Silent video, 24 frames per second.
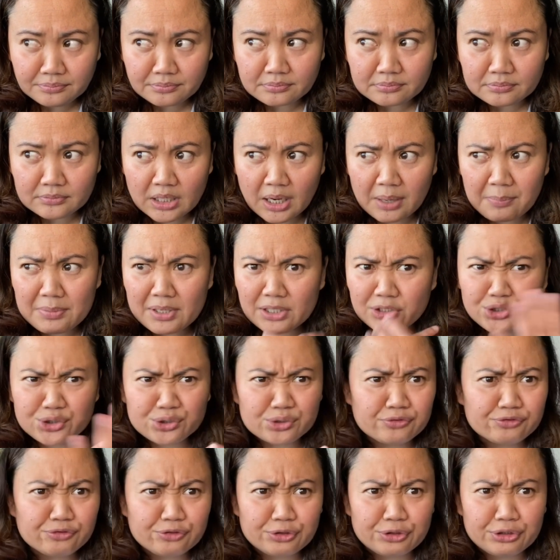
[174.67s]
not
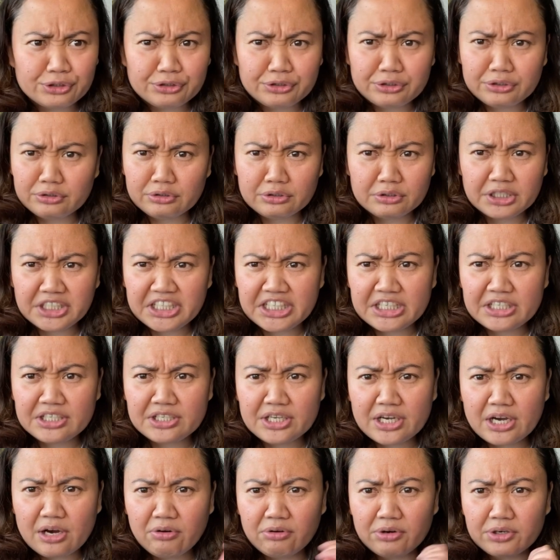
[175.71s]
sure for
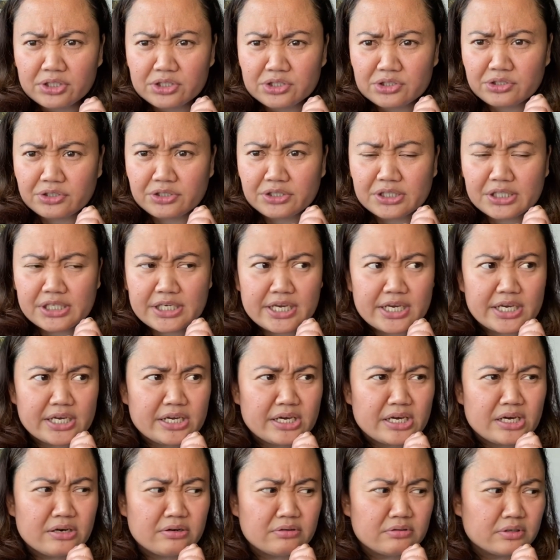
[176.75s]
India or
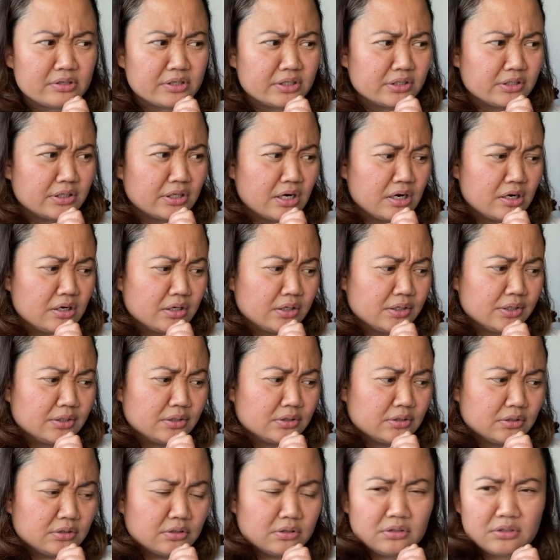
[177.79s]
Turkey, or
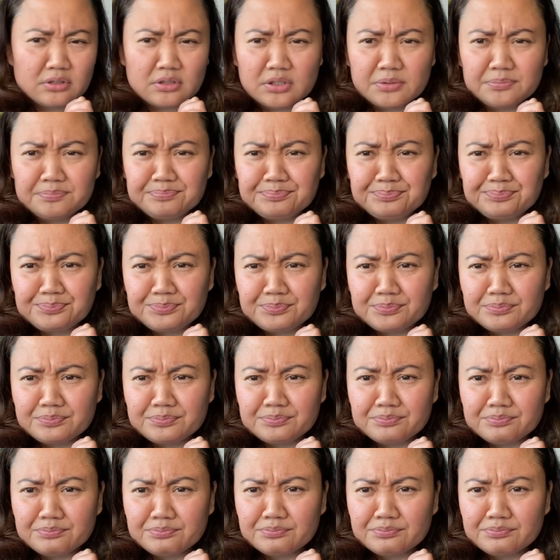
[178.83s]
in